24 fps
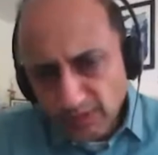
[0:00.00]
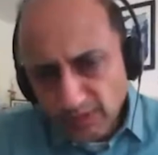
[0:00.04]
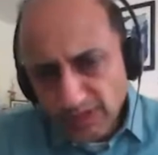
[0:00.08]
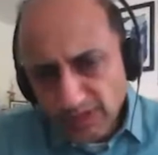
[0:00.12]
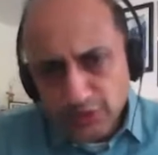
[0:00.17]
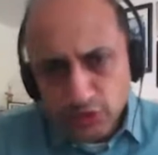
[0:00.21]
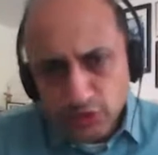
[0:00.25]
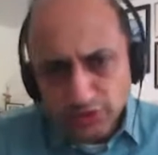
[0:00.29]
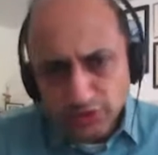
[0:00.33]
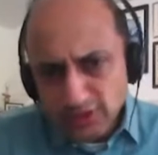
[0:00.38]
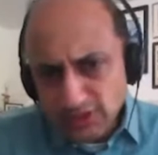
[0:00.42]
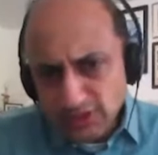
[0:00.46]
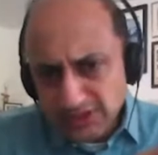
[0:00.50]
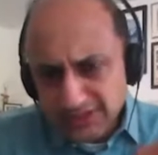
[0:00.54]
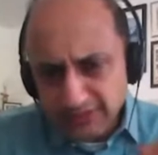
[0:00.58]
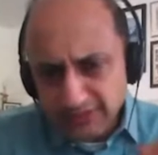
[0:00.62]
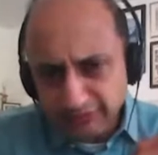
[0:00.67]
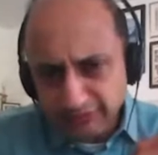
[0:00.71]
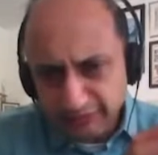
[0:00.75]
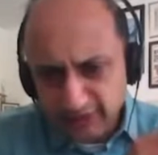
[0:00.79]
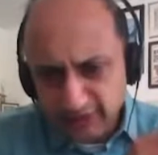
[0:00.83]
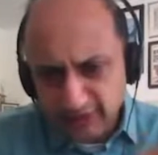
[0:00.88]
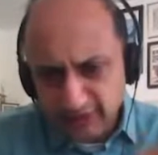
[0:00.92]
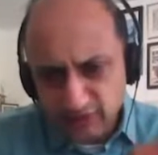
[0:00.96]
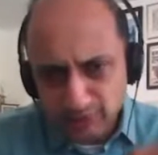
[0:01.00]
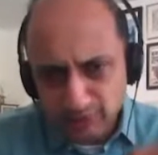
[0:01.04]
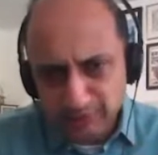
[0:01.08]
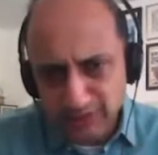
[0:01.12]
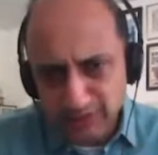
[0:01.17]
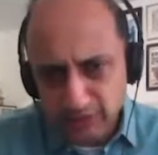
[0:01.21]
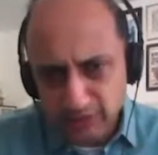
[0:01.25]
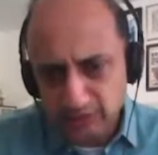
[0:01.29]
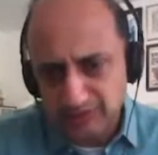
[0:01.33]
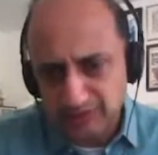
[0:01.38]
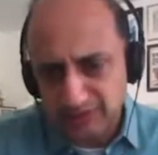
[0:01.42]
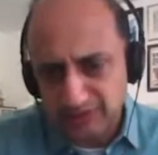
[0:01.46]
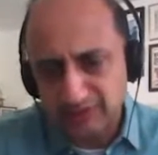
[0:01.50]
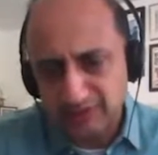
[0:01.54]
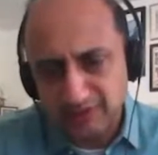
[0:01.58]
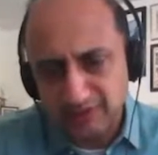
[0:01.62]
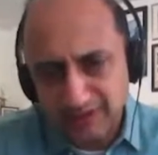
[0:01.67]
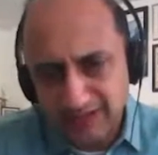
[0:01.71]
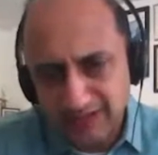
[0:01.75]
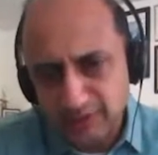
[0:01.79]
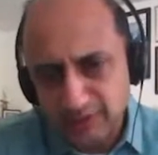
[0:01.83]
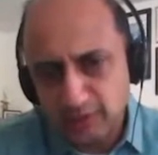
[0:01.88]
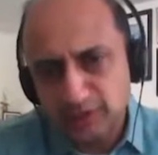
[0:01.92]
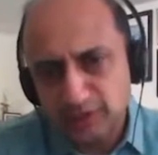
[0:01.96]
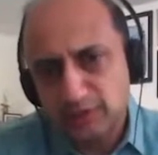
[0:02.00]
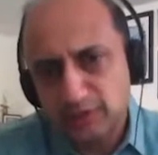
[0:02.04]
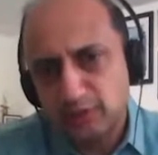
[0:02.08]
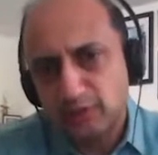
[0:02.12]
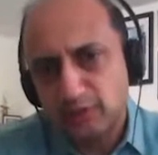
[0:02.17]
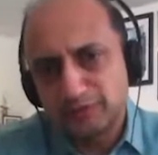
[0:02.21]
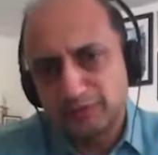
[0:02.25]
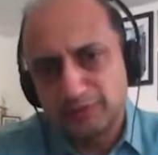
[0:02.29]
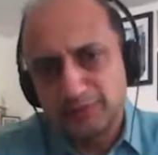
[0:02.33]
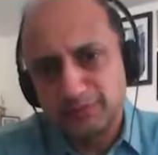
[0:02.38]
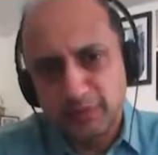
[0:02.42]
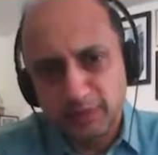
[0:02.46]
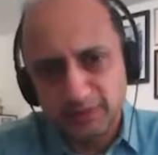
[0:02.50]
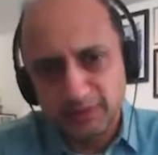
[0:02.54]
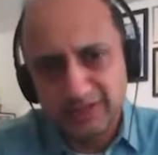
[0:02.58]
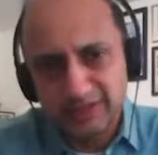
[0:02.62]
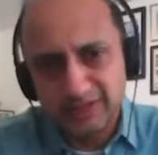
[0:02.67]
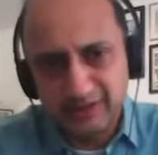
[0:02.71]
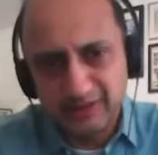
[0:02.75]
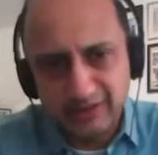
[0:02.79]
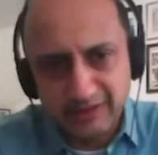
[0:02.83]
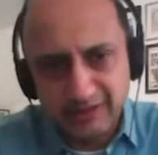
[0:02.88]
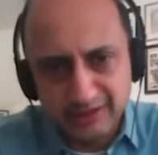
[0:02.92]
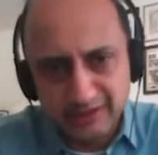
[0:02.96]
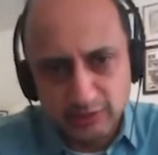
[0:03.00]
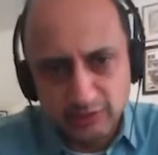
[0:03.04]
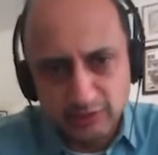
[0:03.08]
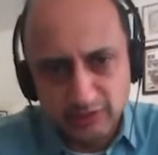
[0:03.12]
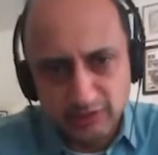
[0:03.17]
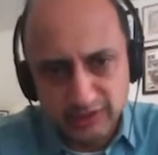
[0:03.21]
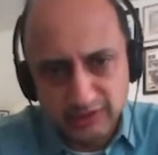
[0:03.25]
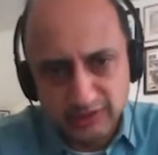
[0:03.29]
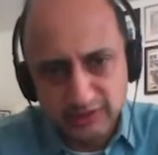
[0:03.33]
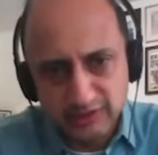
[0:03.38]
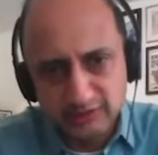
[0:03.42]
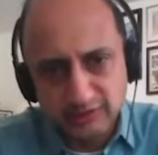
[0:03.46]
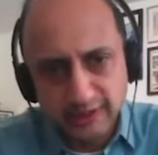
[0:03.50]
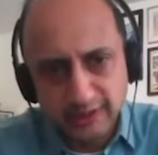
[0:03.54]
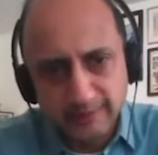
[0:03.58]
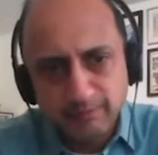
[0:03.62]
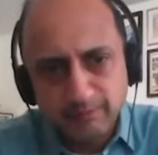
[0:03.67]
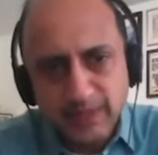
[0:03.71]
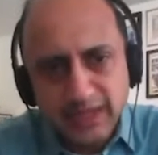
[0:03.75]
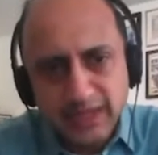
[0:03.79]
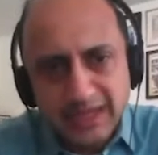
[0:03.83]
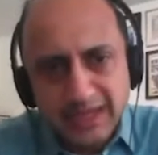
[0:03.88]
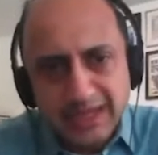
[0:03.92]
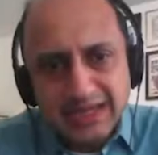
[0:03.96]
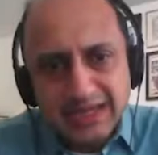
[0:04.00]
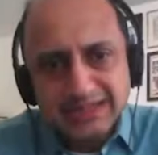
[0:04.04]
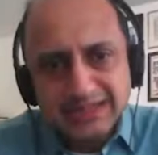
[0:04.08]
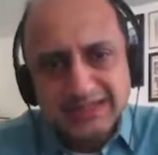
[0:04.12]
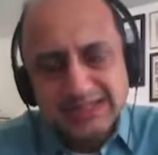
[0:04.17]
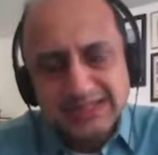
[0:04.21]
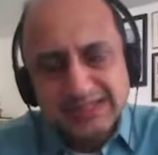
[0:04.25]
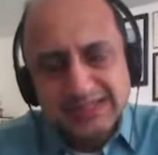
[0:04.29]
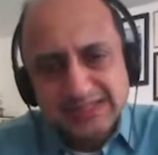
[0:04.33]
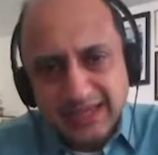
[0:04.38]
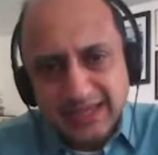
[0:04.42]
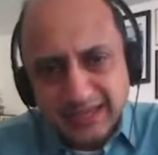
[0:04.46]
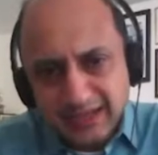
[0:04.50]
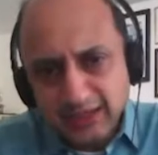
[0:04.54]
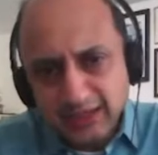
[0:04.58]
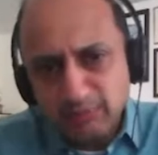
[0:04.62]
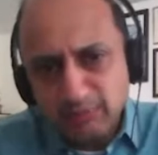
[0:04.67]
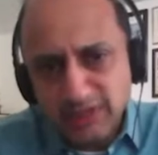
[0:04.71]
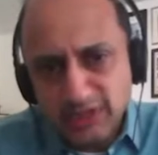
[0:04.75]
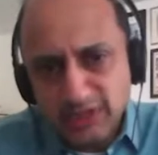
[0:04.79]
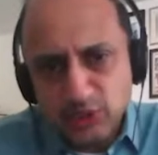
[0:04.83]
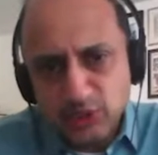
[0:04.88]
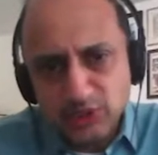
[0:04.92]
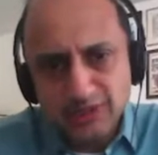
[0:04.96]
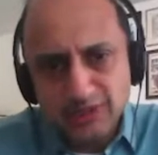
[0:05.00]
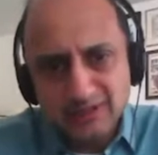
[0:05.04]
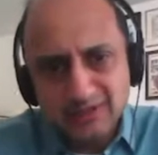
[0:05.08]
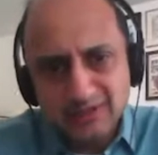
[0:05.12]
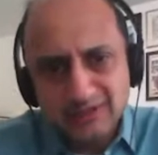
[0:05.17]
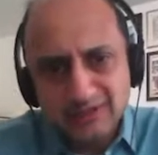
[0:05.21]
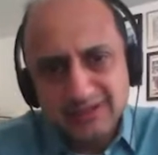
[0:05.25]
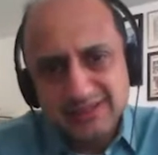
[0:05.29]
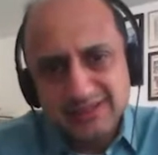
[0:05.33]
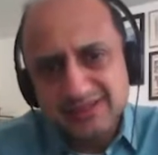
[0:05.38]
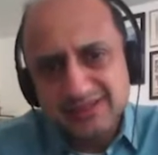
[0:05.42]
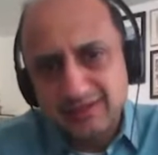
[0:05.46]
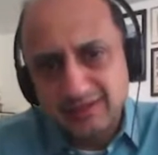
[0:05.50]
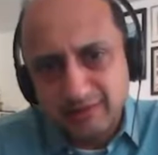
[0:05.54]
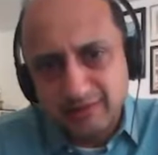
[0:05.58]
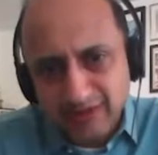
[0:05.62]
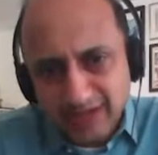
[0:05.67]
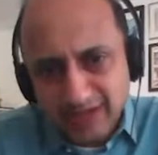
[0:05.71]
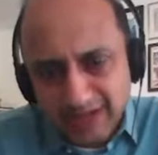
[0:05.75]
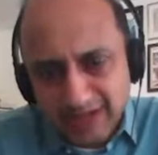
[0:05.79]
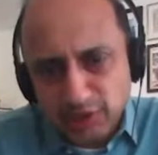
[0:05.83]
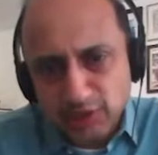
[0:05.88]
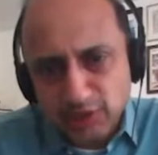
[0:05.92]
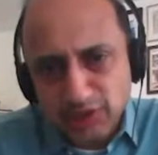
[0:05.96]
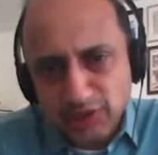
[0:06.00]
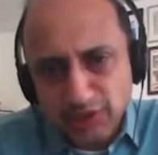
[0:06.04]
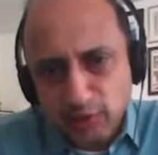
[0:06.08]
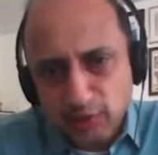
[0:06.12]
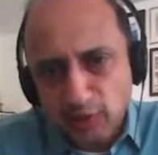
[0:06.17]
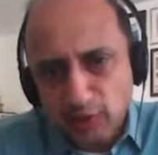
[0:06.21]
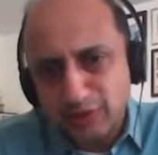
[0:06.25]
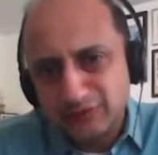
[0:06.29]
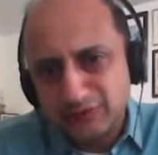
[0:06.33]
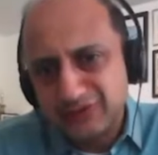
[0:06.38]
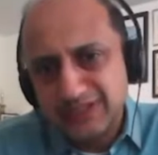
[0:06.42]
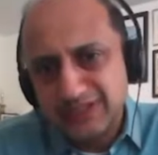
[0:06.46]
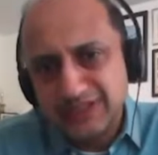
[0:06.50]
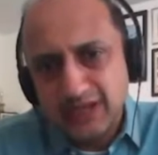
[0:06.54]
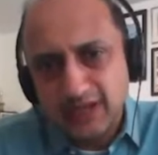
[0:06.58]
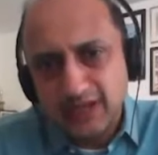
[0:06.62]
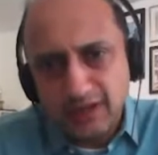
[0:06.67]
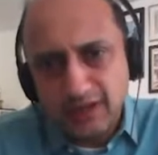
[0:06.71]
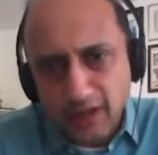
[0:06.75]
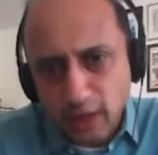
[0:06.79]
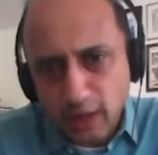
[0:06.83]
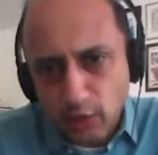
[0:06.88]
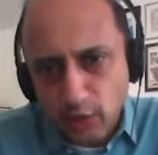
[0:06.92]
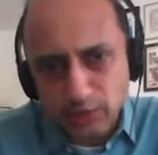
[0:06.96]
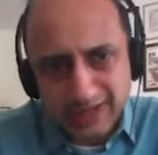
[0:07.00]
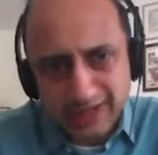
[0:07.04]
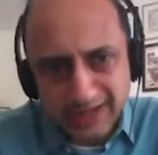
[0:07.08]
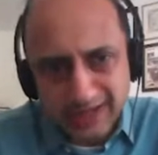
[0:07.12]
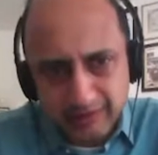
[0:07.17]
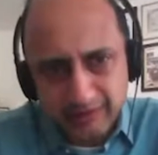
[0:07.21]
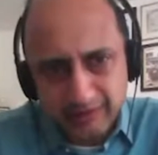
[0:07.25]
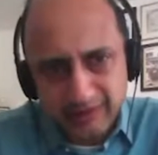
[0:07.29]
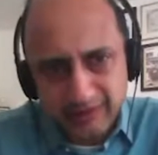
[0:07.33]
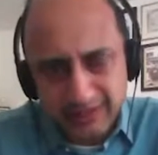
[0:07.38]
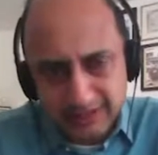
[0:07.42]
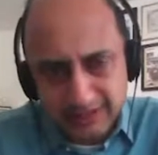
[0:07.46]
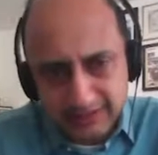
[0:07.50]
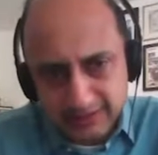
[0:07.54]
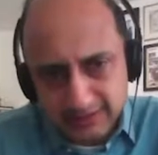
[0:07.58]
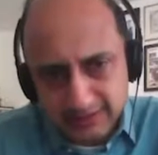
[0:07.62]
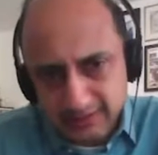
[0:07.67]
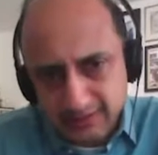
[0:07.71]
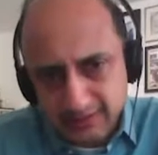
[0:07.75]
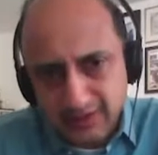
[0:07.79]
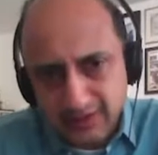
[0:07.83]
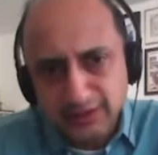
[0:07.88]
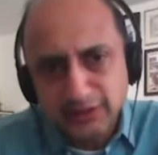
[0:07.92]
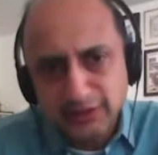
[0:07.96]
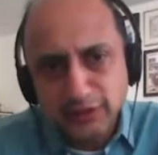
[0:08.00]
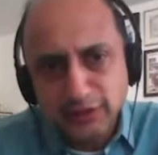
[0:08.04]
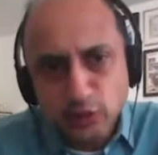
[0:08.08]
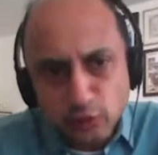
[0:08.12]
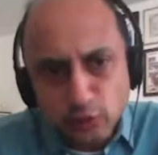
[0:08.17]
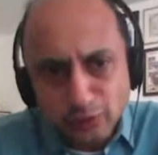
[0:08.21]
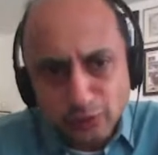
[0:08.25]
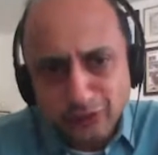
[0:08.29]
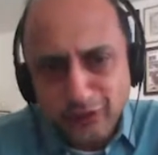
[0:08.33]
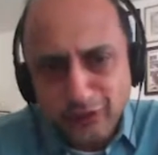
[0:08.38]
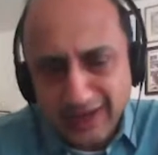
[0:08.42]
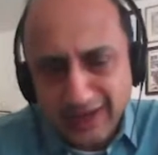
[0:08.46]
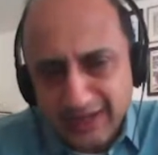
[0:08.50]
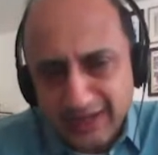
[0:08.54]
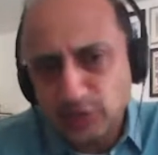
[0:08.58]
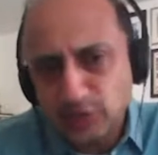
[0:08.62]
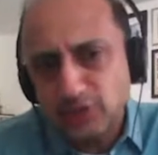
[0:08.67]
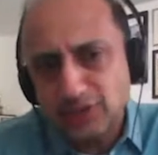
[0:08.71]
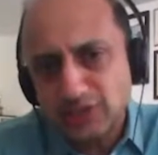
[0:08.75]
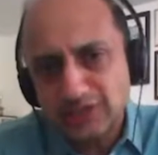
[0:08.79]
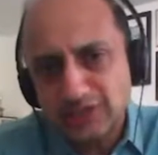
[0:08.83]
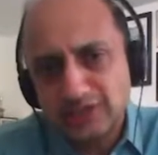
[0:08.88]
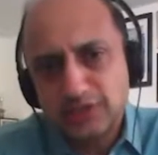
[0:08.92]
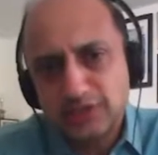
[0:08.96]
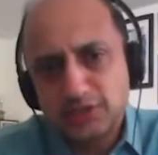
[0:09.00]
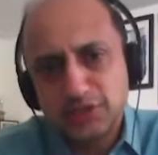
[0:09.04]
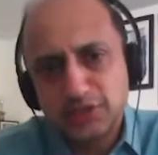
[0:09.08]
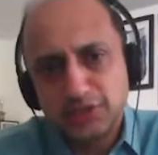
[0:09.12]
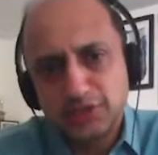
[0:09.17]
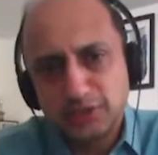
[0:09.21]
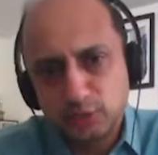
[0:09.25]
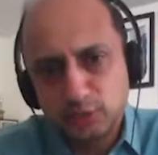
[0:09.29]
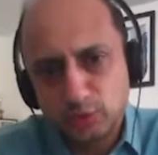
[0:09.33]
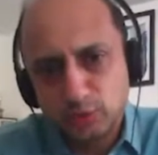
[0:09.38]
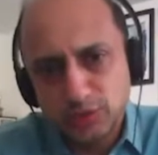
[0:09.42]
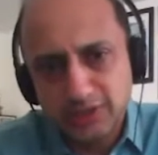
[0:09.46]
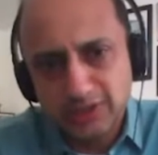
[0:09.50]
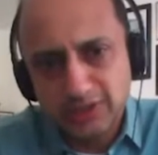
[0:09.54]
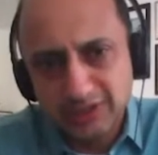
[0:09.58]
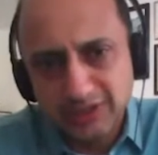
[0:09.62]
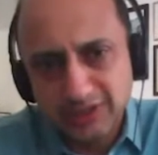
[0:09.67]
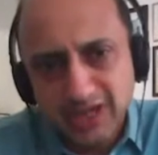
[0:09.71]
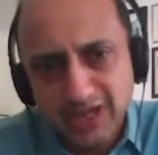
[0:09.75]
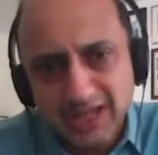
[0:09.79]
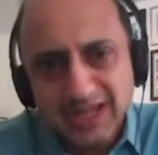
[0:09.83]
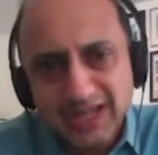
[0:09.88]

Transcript: So this is the first measure, the creation of a public credit registry. The second measure is the creation of the account aggregator, a new financial institution